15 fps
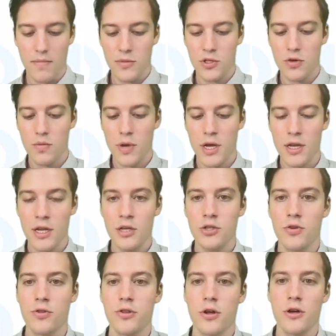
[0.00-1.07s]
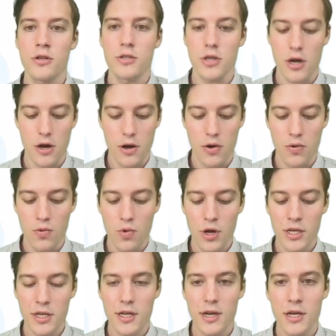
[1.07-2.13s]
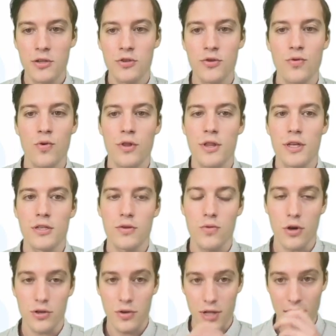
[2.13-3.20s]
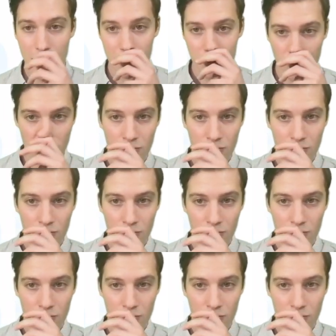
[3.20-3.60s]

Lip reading: so my initial thoughts are, what can I do with this quadrilateral?